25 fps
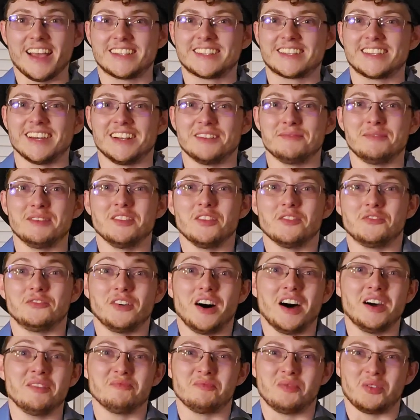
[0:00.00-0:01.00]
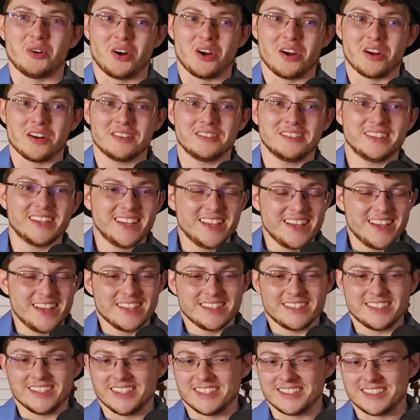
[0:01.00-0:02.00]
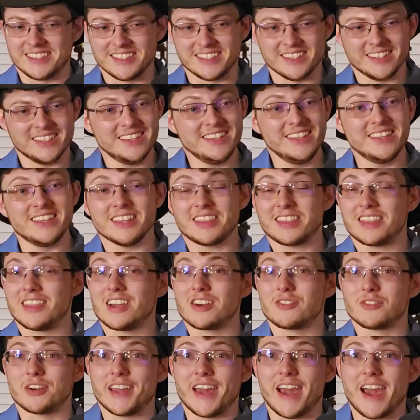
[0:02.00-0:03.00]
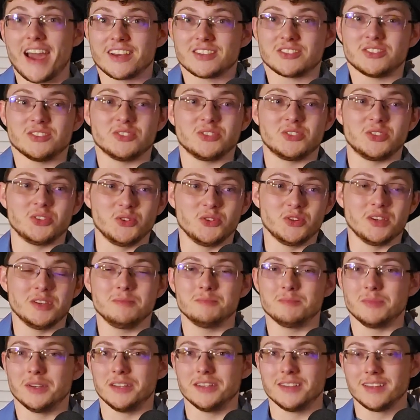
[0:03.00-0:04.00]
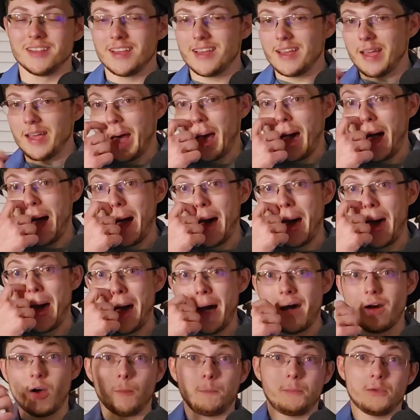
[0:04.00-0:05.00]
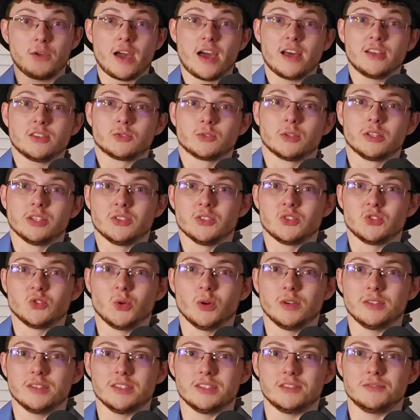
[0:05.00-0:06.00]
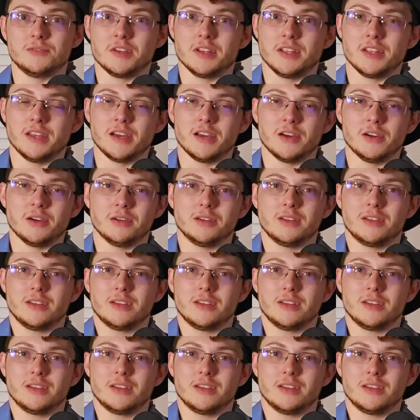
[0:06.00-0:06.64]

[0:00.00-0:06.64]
That's gonna be the fun part, to get their reaction to it. But I hope you guys really enjoyed this video.